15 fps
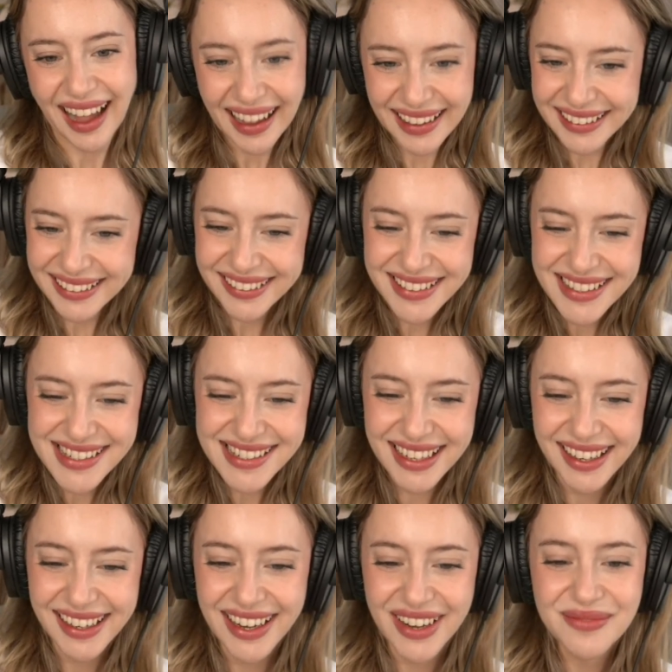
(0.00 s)

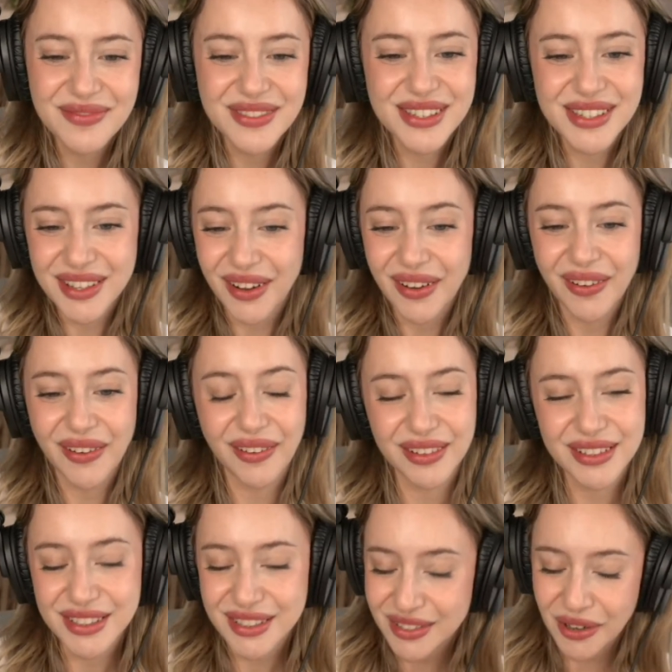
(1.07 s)
Kirsten. I'm so
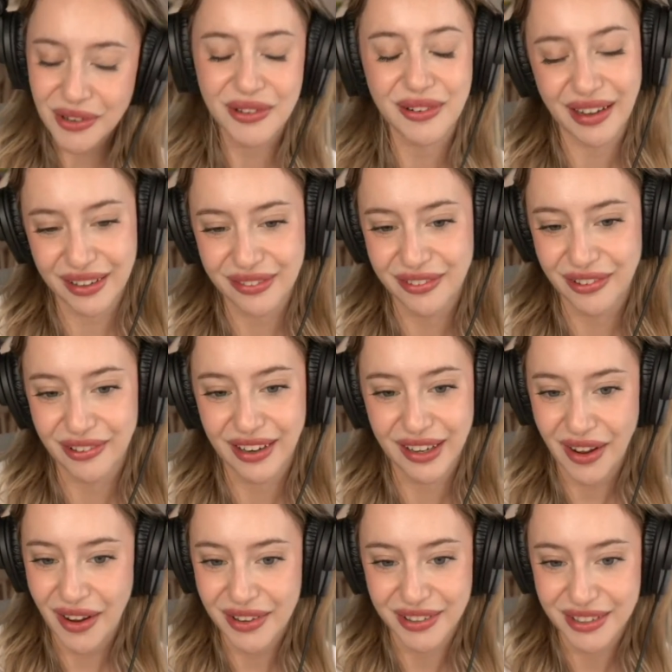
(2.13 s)
grateful and
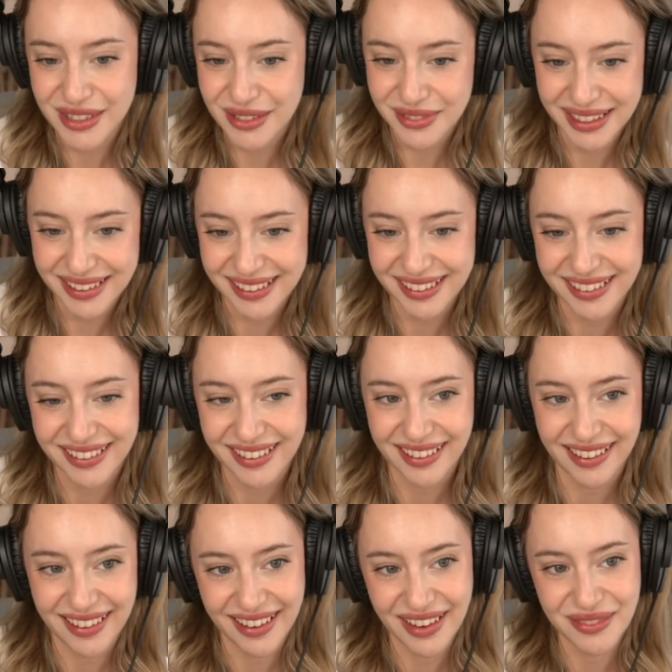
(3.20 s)
honored to be here.
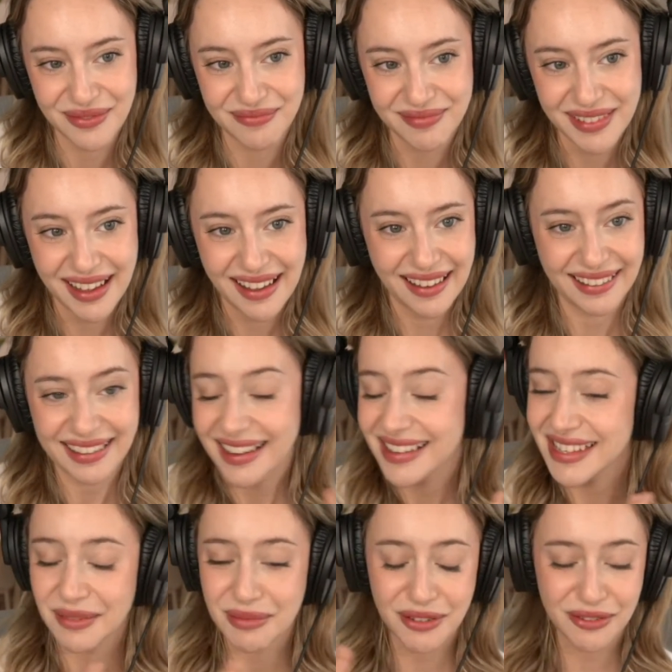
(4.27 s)
Like I
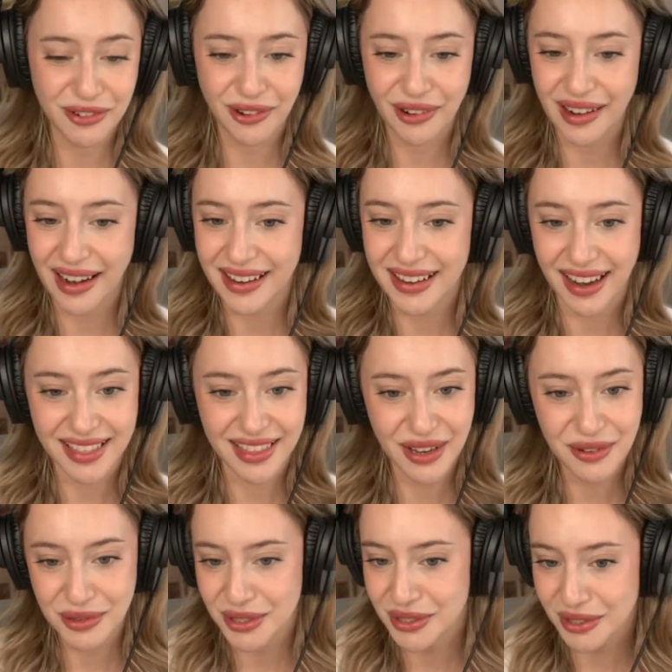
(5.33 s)
said before, I
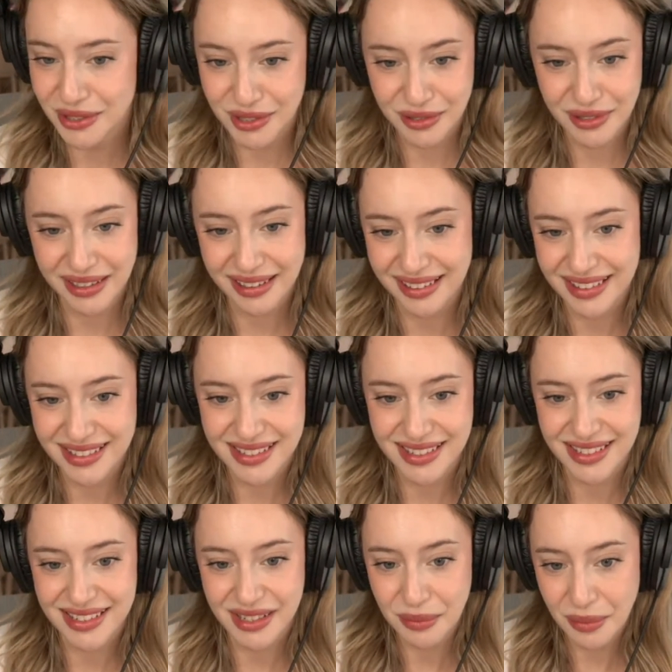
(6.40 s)
think what you're doing is
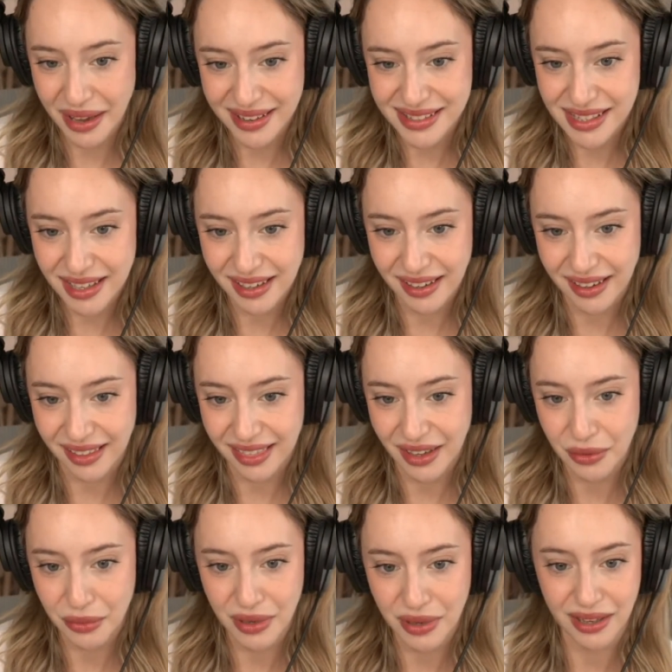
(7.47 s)
amazing, and I
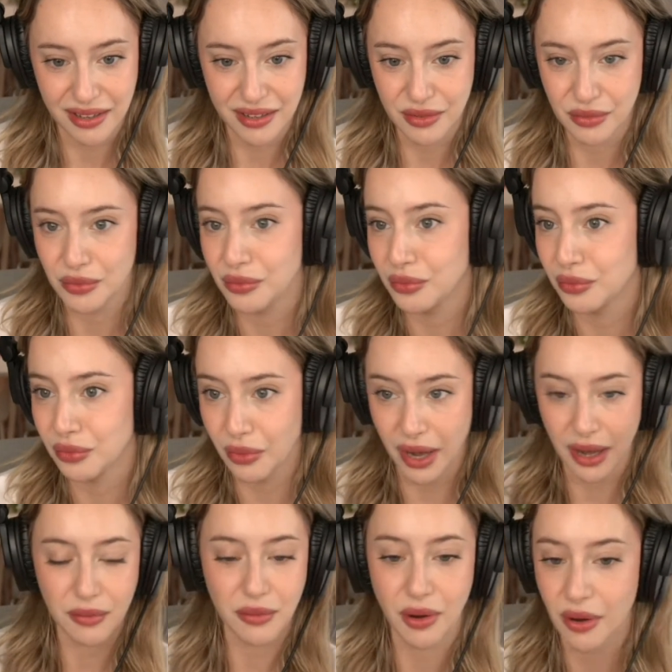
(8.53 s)
think we need
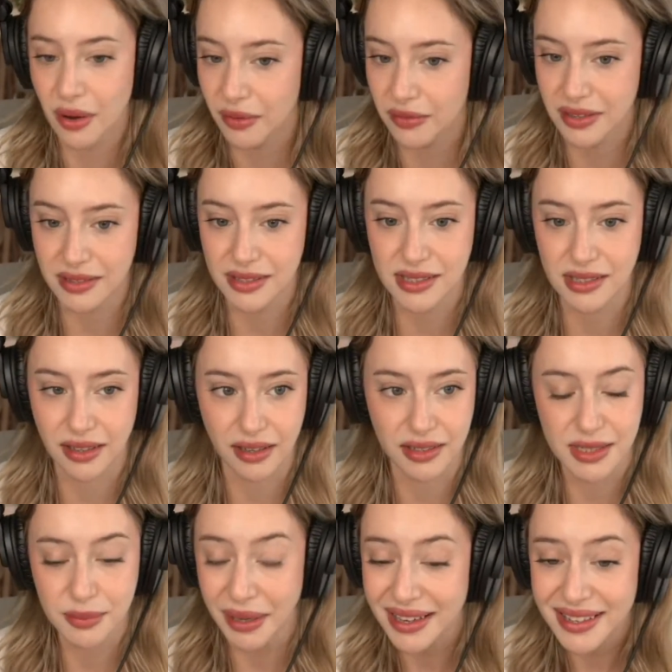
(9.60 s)
way more of these
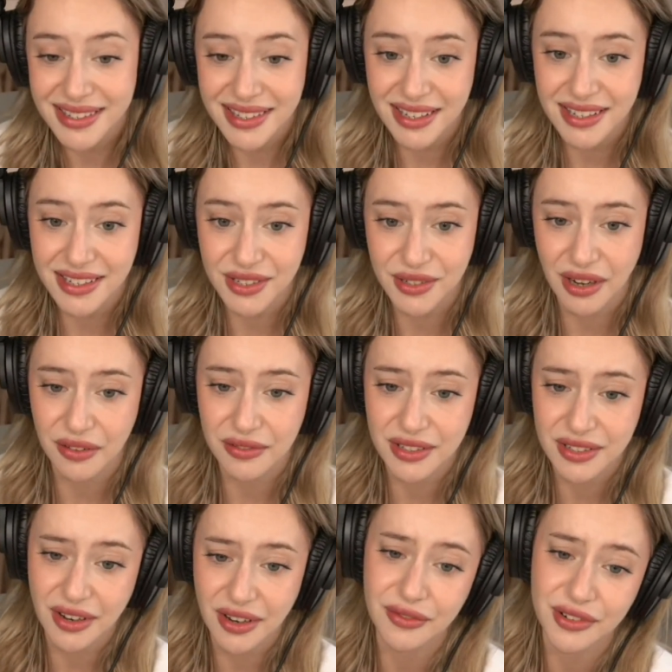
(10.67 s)
spaces to have this
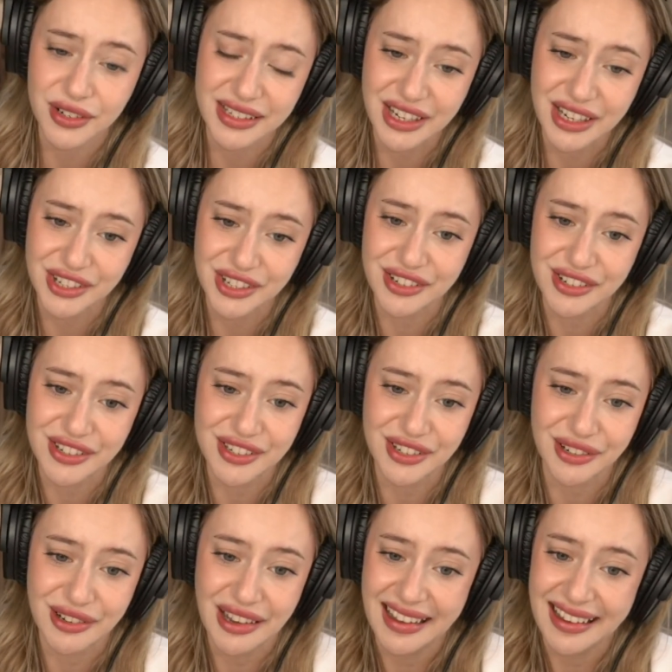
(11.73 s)
conversation.
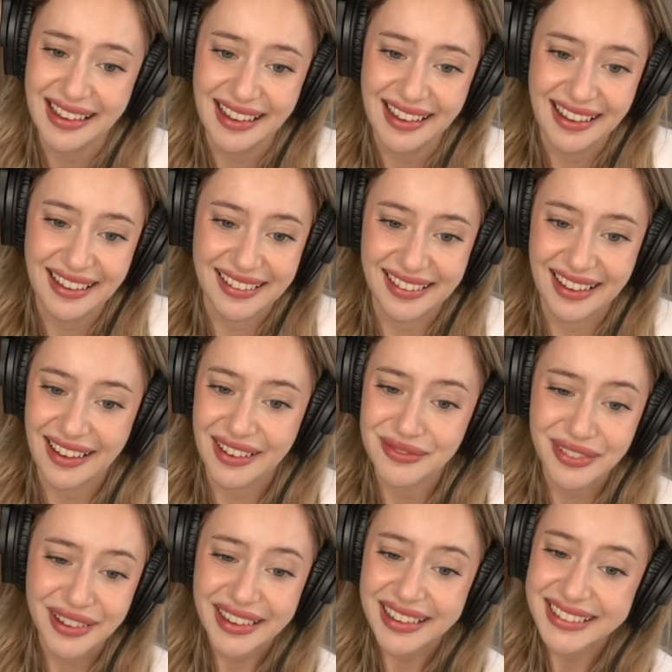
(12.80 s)
So, yeah, I'm
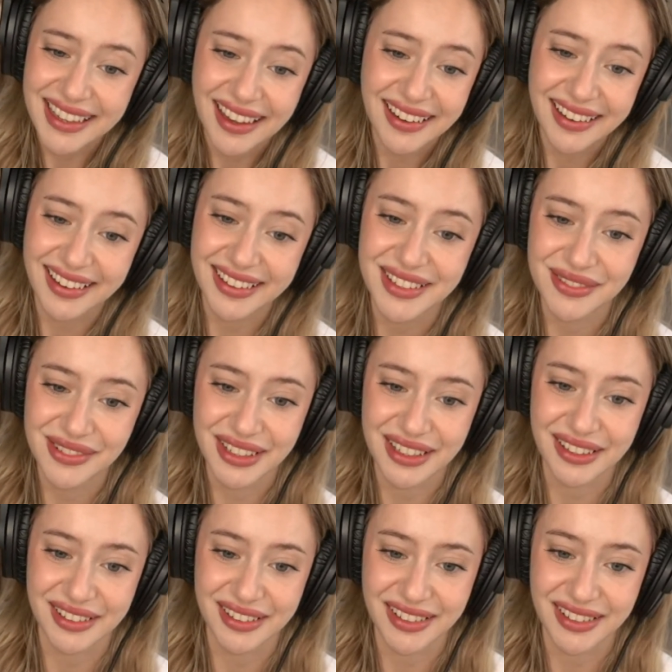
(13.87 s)
very excited to be here.